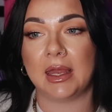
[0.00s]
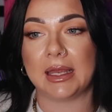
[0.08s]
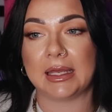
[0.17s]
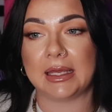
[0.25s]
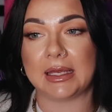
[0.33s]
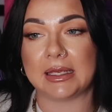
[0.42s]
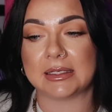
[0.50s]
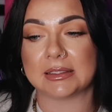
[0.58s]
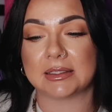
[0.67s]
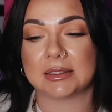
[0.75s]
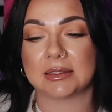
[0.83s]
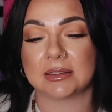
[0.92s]

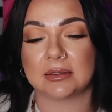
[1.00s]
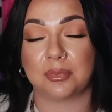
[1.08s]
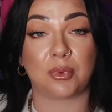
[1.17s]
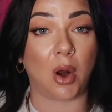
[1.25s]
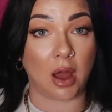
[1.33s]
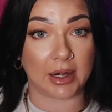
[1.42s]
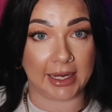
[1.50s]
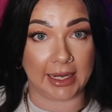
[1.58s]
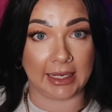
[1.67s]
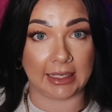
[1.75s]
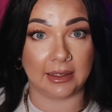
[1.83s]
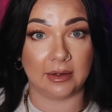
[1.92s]
He's brought
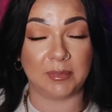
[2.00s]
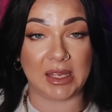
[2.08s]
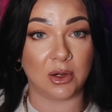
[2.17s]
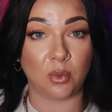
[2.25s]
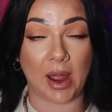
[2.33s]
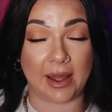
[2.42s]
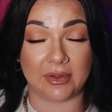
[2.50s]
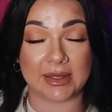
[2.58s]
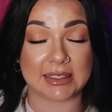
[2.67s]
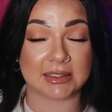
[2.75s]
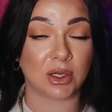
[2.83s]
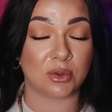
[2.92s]
in. Meanwhile,
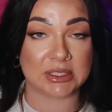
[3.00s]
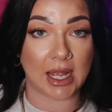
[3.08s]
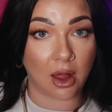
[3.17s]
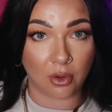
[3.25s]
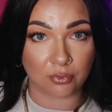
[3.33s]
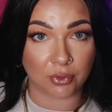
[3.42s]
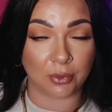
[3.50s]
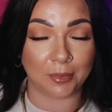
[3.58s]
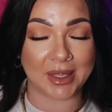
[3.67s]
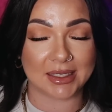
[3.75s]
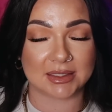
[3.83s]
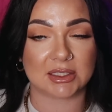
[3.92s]
his hotel
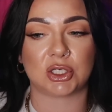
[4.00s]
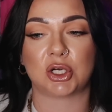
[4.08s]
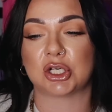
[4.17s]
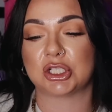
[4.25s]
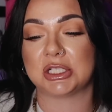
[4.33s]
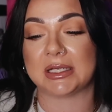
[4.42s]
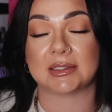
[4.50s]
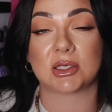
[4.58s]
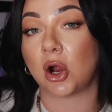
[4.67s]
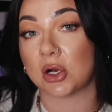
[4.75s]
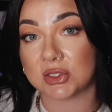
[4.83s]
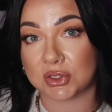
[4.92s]
room is searched, his
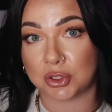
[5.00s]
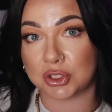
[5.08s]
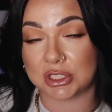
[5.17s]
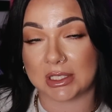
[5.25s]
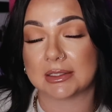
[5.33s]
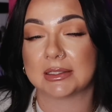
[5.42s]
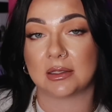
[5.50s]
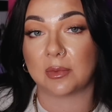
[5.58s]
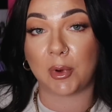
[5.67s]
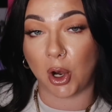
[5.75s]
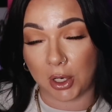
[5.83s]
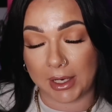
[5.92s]
car searched that's in the
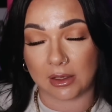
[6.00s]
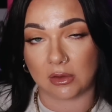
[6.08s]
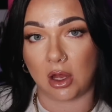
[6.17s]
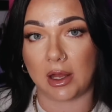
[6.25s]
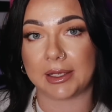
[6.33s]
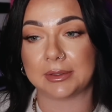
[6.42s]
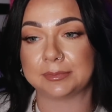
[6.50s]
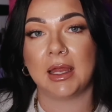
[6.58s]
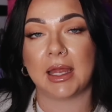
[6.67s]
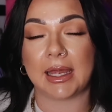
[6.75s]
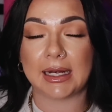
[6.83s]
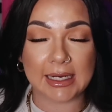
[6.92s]
parking lot.
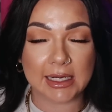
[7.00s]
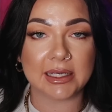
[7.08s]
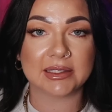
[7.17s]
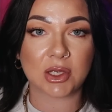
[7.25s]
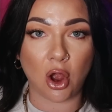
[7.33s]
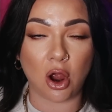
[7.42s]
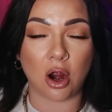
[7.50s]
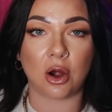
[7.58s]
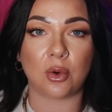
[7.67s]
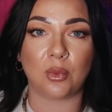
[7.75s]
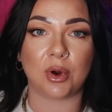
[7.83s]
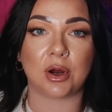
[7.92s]
And in his
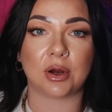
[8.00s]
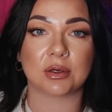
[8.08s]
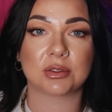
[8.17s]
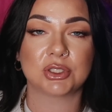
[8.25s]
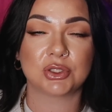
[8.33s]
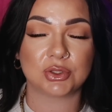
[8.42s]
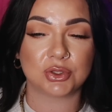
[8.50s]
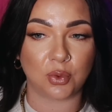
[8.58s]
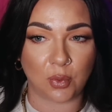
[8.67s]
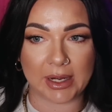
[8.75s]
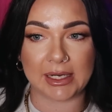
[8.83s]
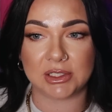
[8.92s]
car were
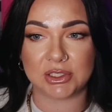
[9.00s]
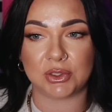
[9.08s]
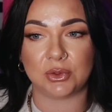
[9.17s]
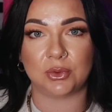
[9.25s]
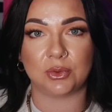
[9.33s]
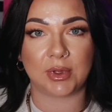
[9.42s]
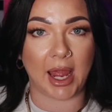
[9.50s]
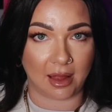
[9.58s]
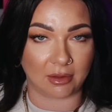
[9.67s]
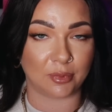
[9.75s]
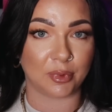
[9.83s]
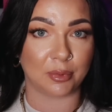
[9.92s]
22
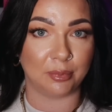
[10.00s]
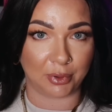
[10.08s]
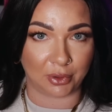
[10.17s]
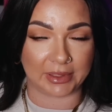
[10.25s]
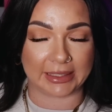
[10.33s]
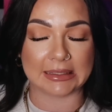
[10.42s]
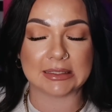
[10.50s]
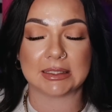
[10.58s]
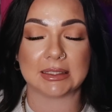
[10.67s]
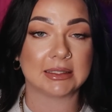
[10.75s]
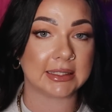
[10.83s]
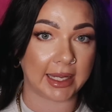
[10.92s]
caliber bullets,
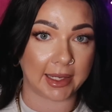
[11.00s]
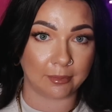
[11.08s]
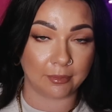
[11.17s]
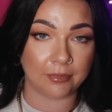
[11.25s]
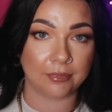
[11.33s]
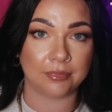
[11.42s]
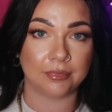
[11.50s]
the same